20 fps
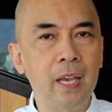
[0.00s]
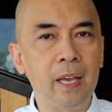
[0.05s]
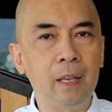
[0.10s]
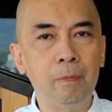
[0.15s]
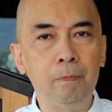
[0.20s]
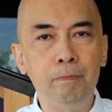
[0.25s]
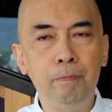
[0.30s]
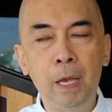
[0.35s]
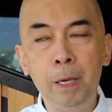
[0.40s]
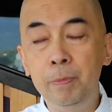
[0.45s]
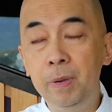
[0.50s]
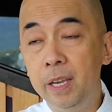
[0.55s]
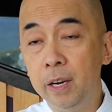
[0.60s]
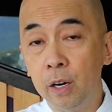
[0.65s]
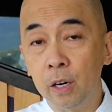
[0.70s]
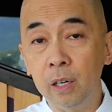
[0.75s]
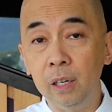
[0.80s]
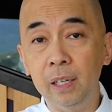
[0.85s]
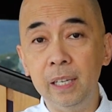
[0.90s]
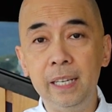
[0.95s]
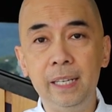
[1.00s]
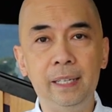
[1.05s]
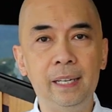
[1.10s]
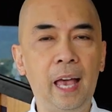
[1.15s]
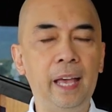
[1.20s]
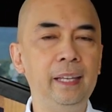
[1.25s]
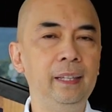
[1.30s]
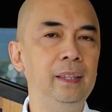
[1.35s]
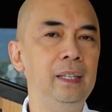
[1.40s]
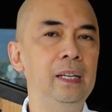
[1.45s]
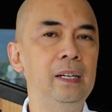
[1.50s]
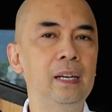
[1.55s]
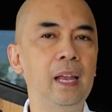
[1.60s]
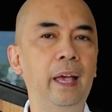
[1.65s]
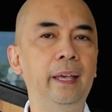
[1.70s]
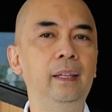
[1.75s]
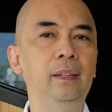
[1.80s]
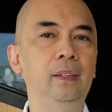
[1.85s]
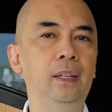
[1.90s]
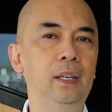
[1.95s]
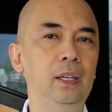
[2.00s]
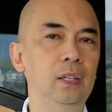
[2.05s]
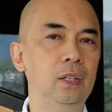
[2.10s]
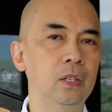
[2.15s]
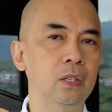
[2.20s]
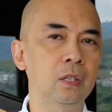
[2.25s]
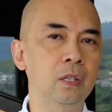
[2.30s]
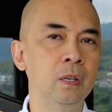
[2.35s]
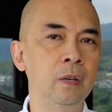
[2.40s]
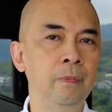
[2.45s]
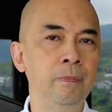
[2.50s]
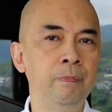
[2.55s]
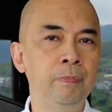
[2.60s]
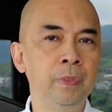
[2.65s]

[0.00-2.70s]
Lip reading: and maybe early 1990s,